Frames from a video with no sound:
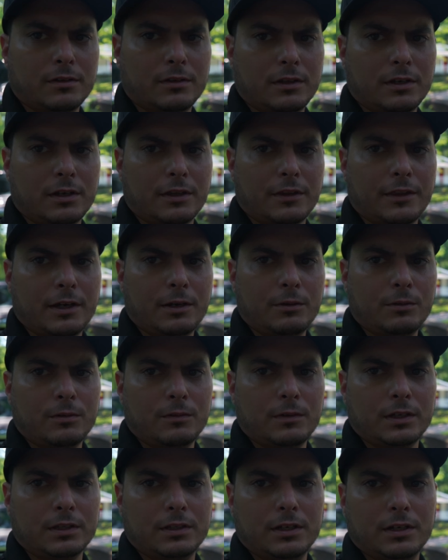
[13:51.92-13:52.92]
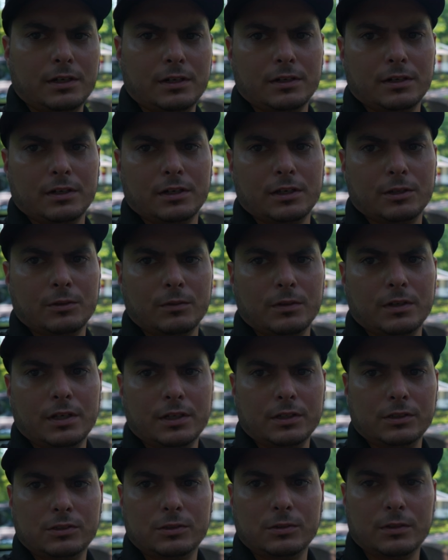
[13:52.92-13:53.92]
that one right there and another one
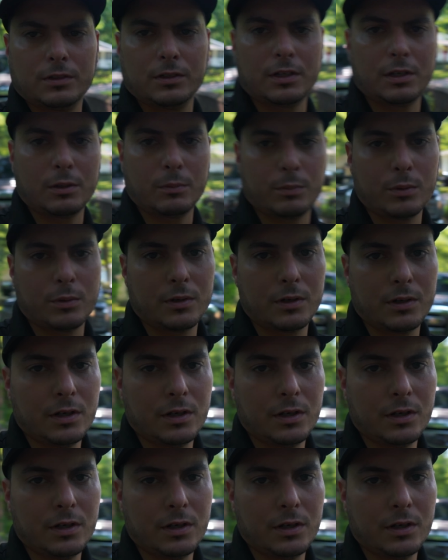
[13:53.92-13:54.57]
next to it, that are boarded